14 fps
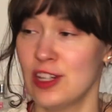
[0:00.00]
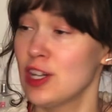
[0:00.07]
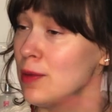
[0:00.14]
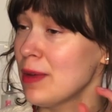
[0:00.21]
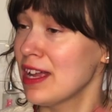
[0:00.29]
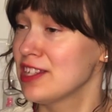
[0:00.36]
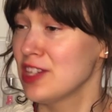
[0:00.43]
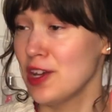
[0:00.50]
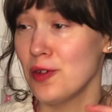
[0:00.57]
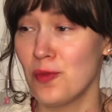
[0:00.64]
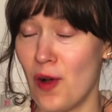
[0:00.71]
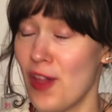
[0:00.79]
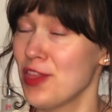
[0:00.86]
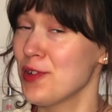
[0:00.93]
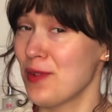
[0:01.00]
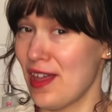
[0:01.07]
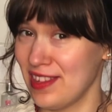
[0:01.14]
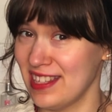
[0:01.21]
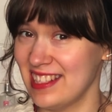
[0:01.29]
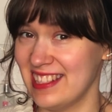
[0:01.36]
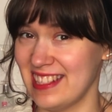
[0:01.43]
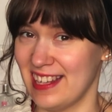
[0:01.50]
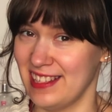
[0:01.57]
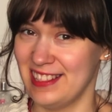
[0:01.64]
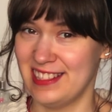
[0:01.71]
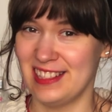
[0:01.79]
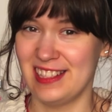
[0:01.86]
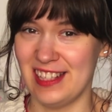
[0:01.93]
no matter what the weather
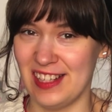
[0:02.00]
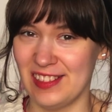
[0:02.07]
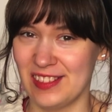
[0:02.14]
decides to do.